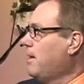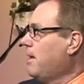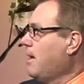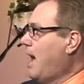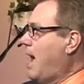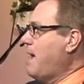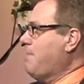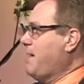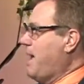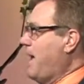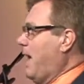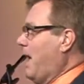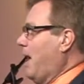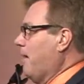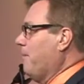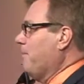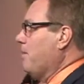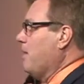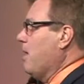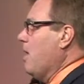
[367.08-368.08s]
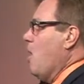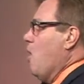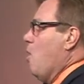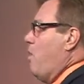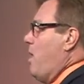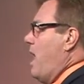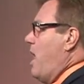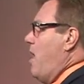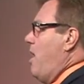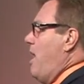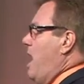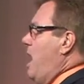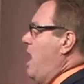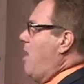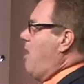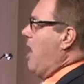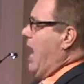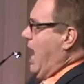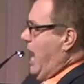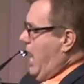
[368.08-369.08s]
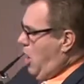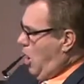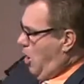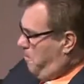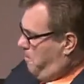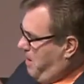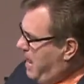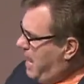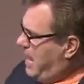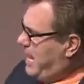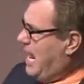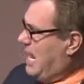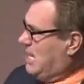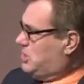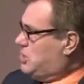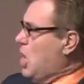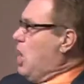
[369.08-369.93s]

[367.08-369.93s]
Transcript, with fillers: Amen. Amen. We are here in obedience